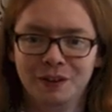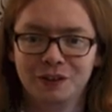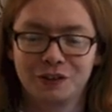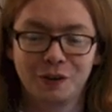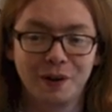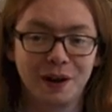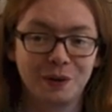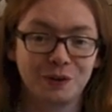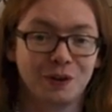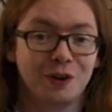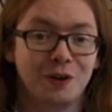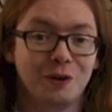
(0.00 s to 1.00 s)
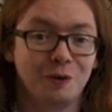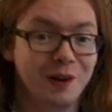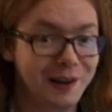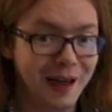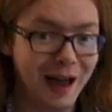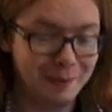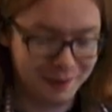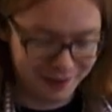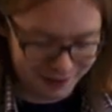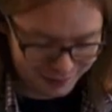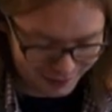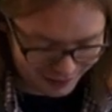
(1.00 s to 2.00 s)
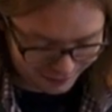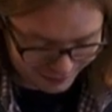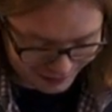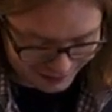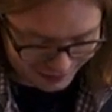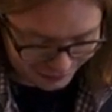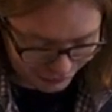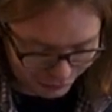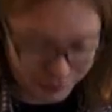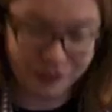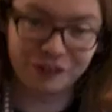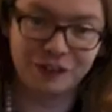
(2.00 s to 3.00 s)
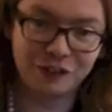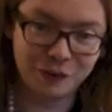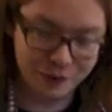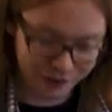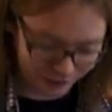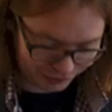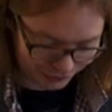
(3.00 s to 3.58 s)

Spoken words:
So I was really happy when I finally got to Switzerland to work at